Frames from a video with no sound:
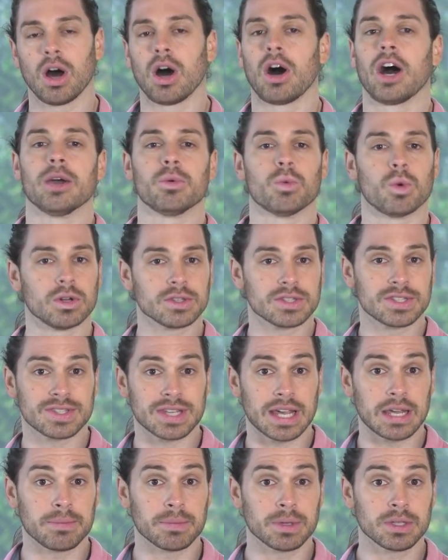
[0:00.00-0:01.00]
I want
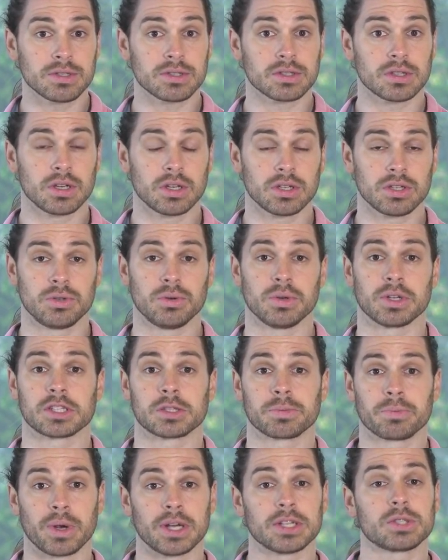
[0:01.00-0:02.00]
statements to
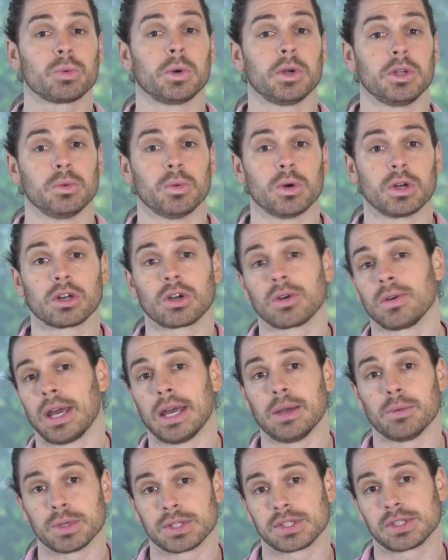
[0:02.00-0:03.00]
express what you want to
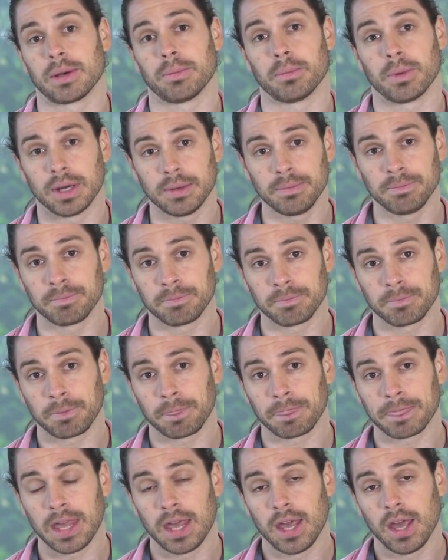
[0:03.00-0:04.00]
create with someone.
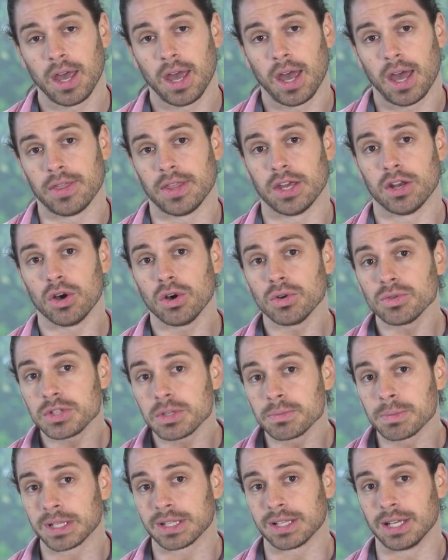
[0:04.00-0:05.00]
And then
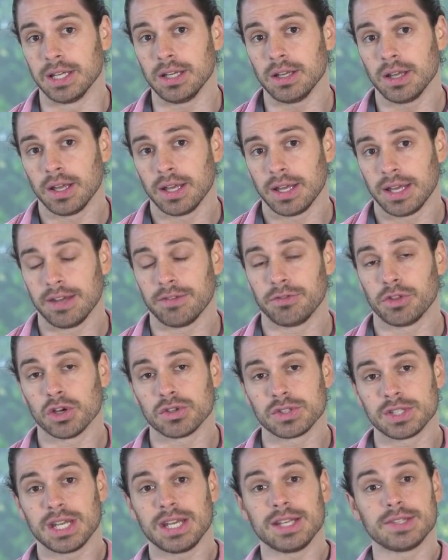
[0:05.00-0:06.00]
ultimately, if
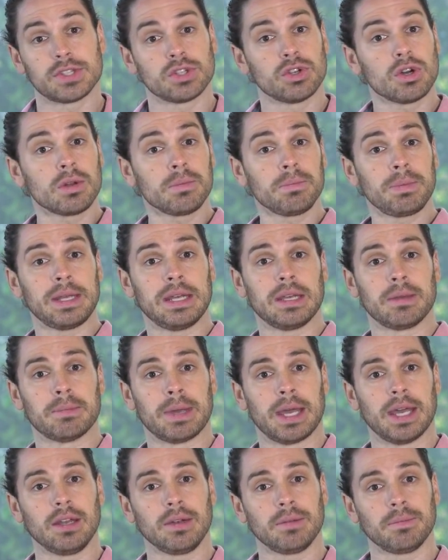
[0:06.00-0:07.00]
those needs are not being
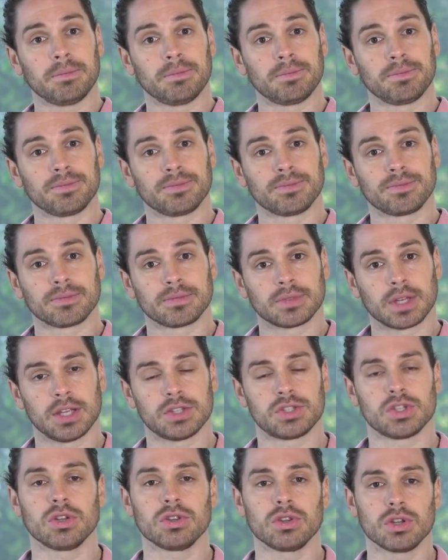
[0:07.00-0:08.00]
met,
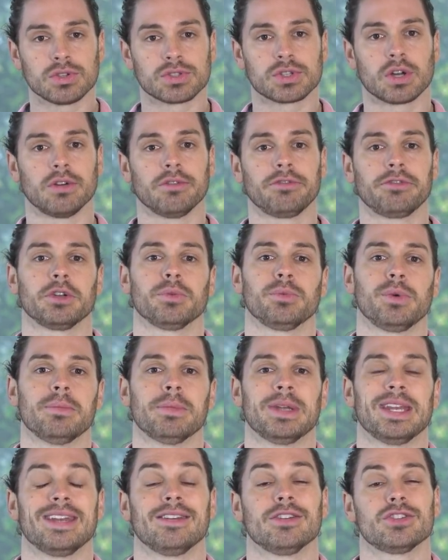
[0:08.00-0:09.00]
it's on those confident
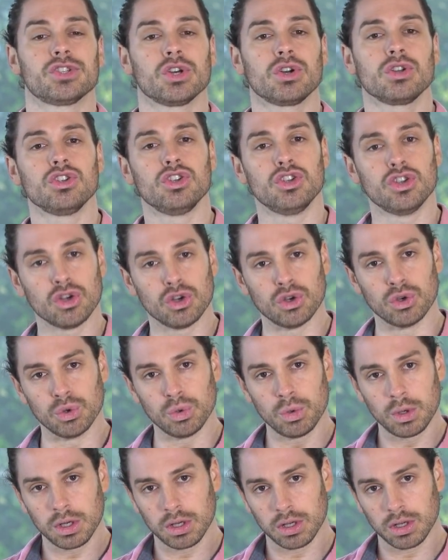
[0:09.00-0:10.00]
women and it's on
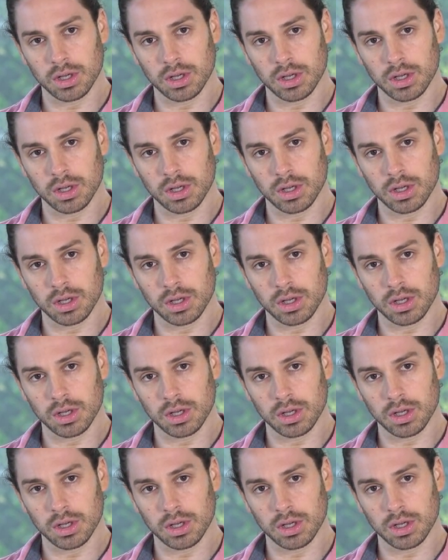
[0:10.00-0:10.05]
you